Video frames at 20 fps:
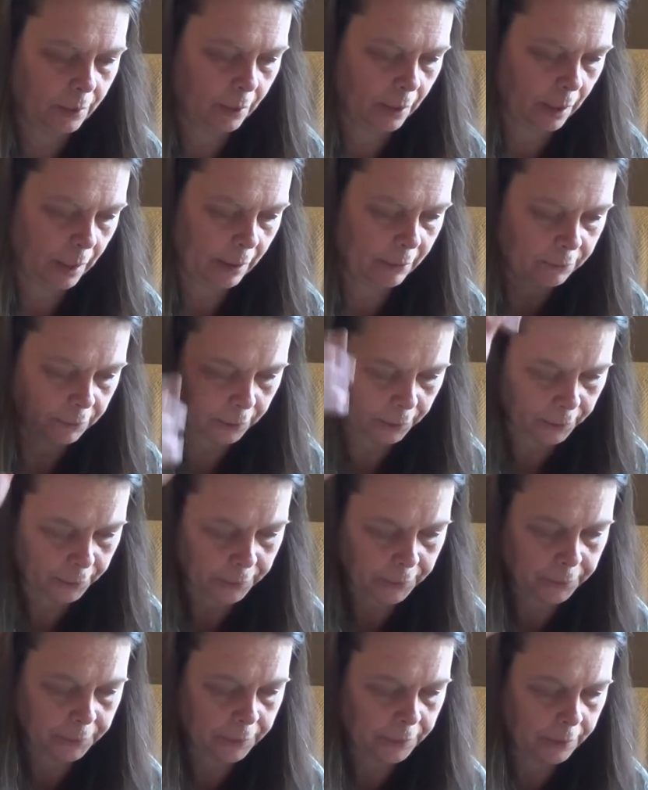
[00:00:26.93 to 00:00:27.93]
I've
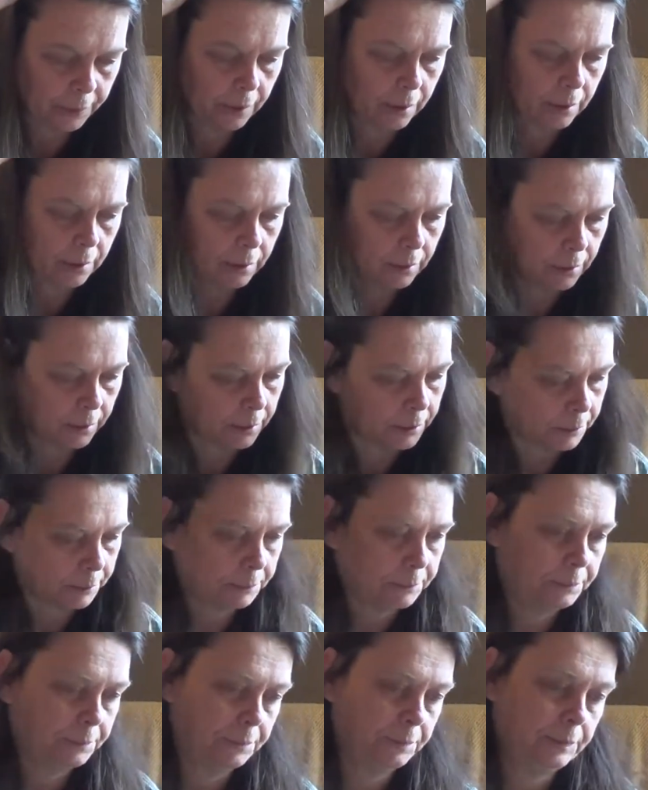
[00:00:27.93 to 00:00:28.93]
learned
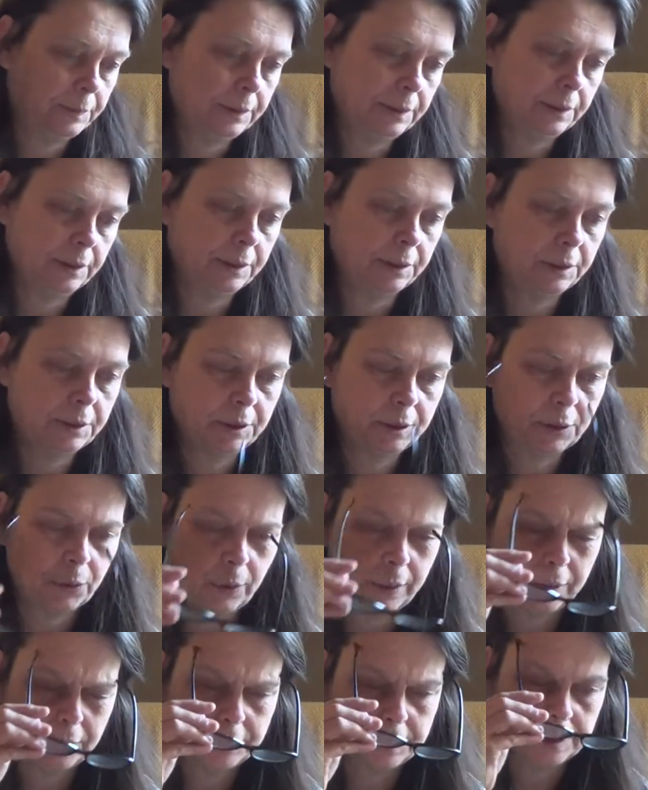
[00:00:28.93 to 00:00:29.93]
um,
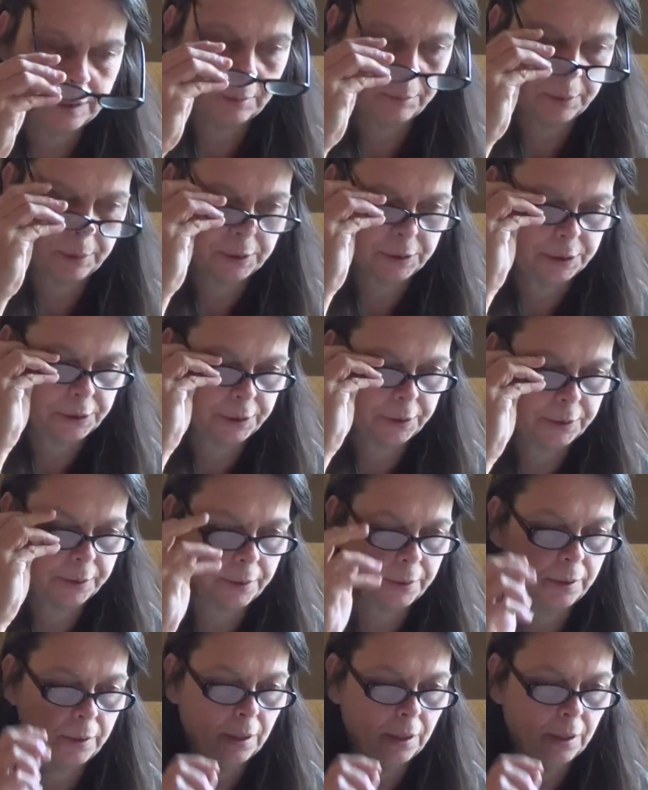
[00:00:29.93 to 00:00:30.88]
soil temperature,